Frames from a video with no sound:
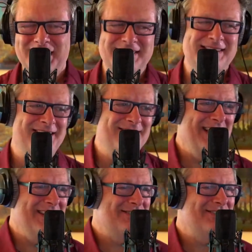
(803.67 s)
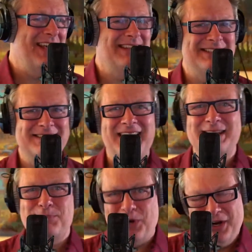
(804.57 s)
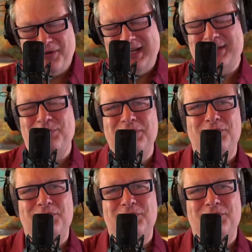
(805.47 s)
front and center now. So that's progress.